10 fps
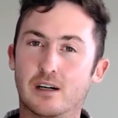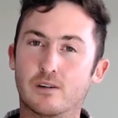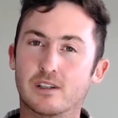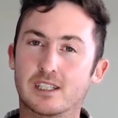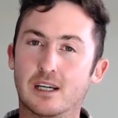I
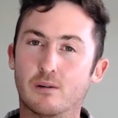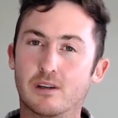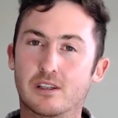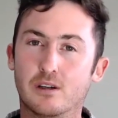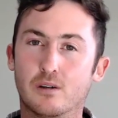want to share
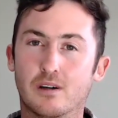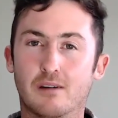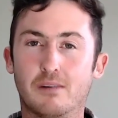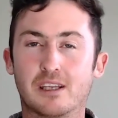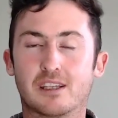with you a
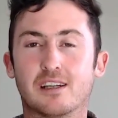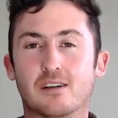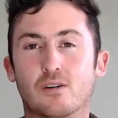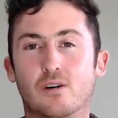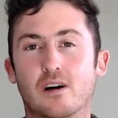method
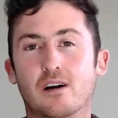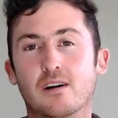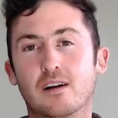or a